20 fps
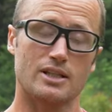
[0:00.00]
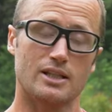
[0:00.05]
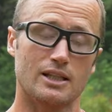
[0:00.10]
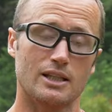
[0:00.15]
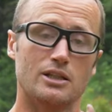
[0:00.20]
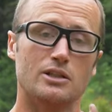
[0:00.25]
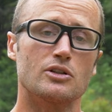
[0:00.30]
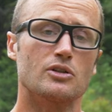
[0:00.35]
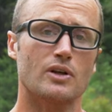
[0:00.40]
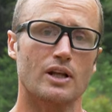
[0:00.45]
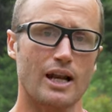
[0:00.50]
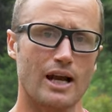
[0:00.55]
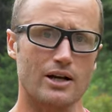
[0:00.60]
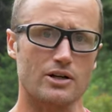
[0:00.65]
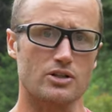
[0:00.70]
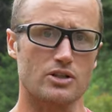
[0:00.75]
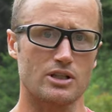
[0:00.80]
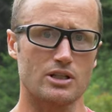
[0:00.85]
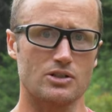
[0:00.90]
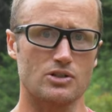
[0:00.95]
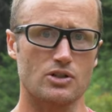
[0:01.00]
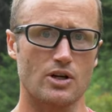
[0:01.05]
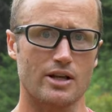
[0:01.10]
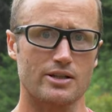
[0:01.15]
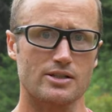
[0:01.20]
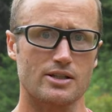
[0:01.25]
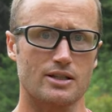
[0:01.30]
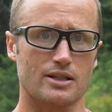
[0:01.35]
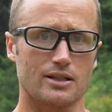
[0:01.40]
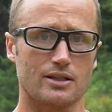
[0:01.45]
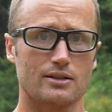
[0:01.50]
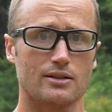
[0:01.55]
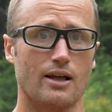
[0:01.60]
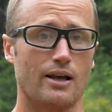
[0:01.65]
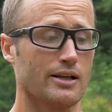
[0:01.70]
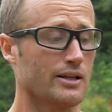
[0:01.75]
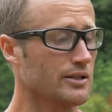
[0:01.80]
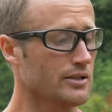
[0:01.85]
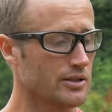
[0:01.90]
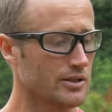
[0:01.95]
And then you can actually adjust it
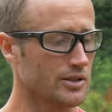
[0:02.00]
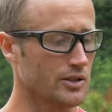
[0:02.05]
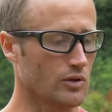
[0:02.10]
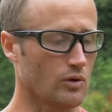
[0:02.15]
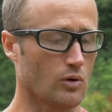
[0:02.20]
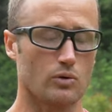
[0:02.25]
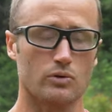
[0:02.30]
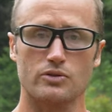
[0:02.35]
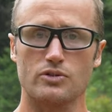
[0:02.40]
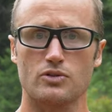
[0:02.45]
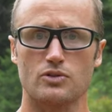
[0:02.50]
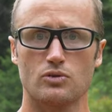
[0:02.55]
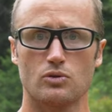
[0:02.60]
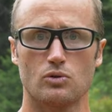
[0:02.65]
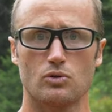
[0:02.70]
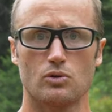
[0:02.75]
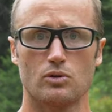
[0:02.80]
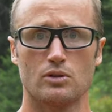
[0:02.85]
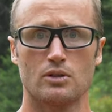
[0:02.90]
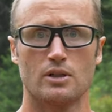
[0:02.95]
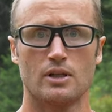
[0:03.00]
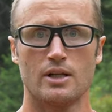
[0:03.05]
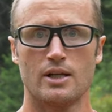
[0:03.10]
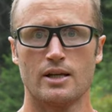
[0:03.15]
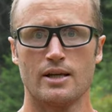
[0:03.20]
like your old school